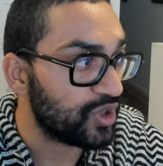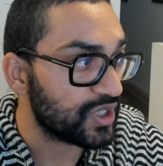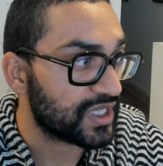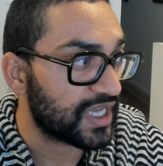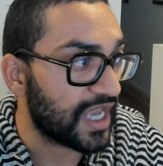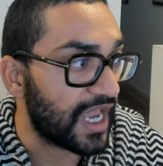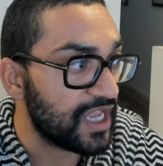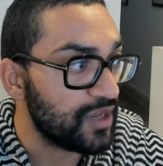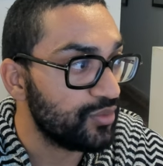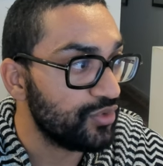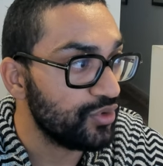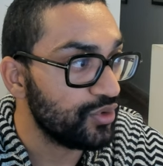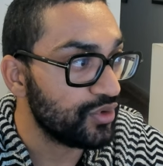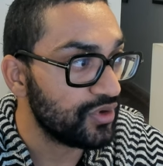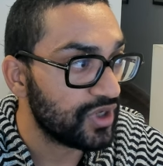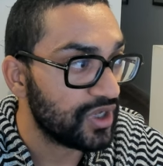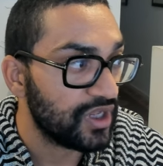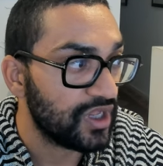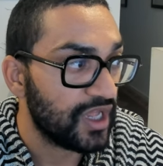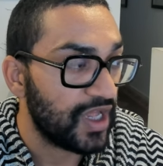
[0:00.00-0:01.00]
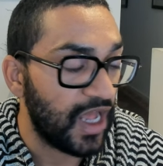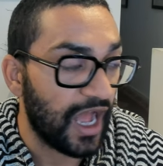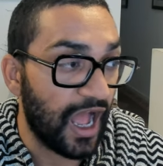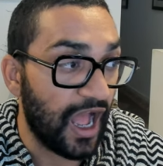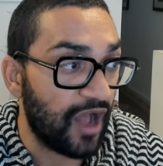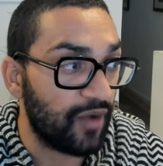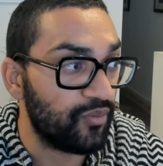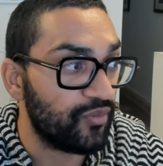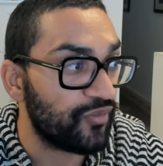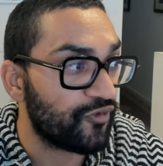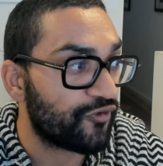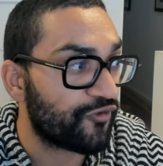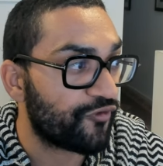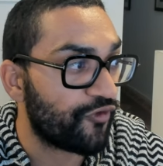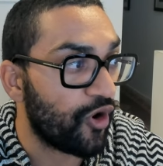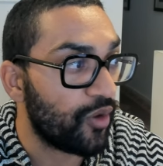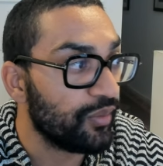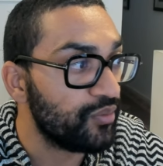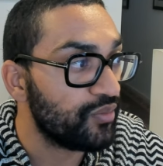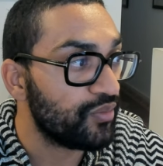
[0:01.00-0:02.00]
cable um,
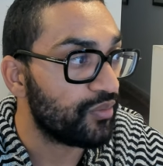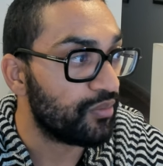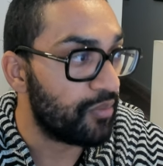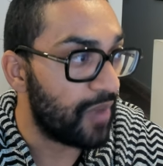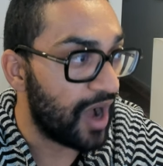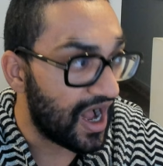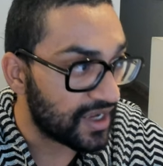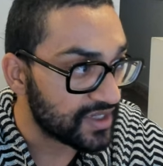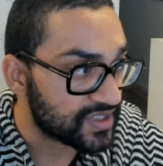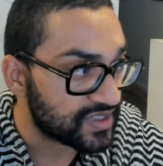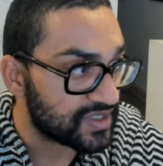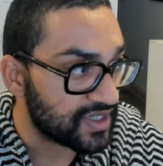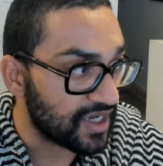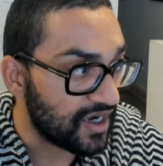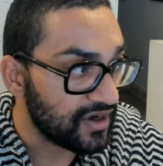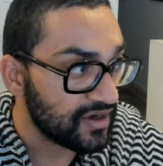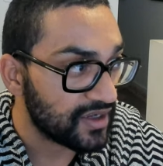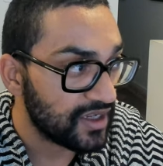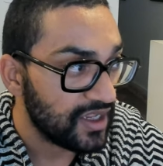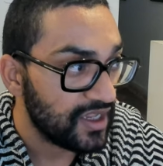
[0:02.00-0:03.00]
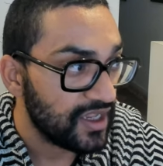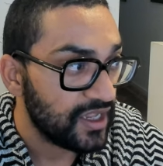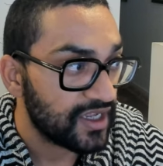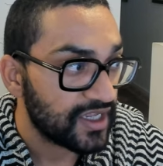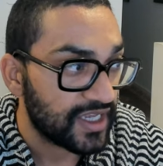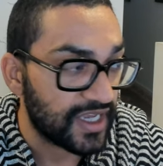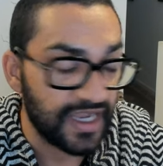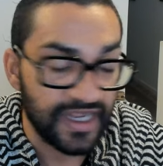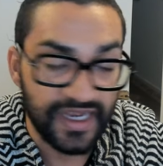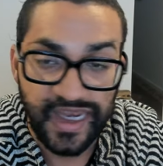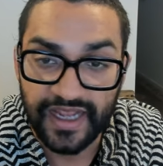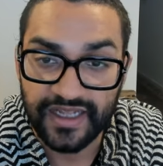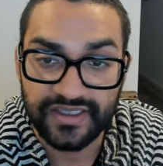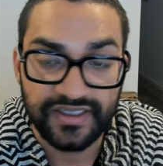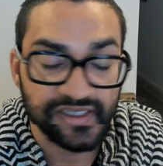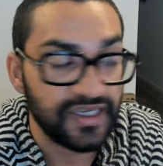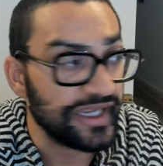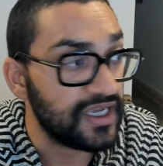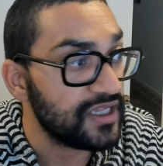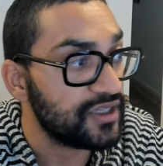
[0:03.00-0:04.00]
from master, connect
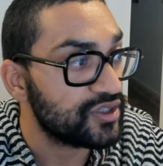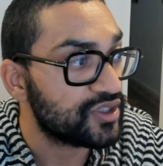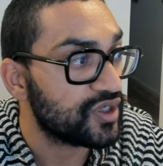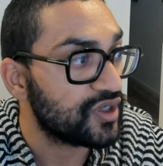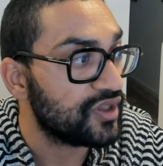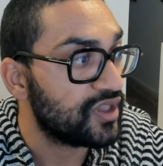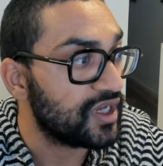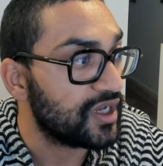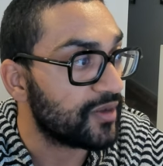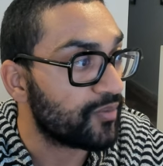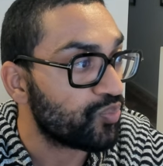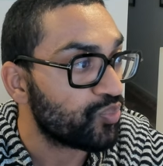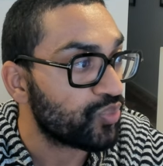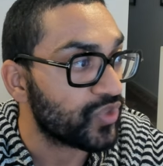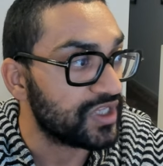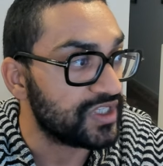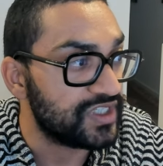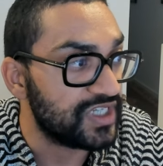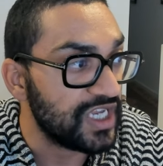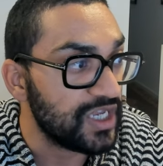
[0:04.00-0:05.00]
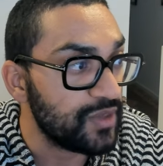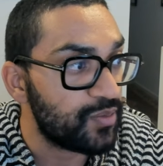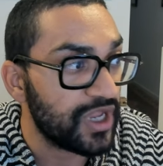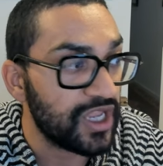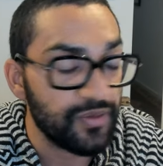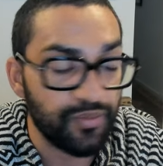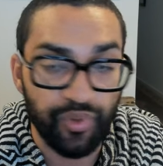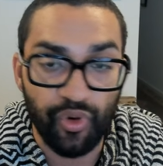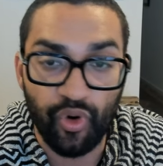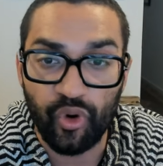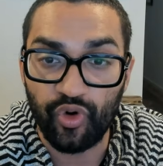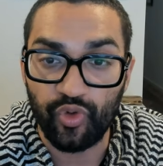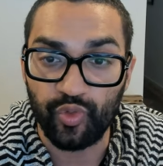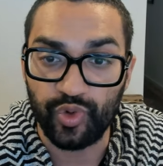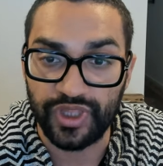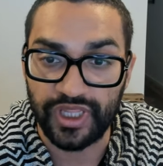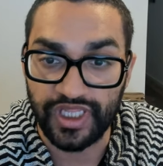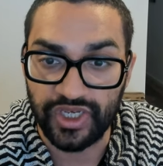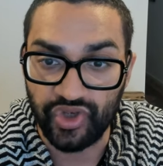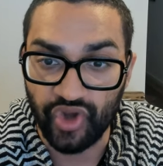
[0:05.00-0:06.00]
it into the DP port
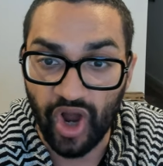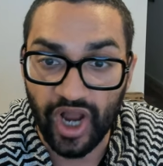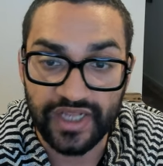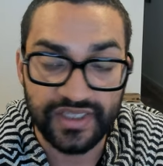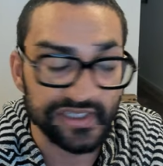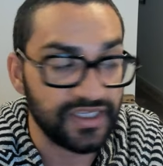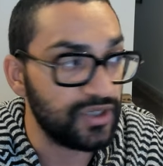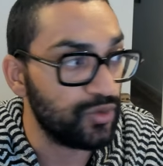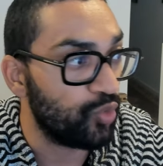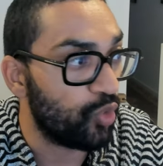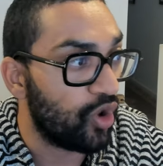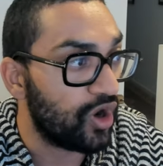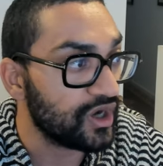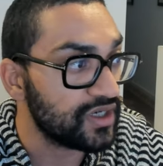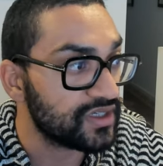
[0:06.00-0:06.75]
with a 90 watt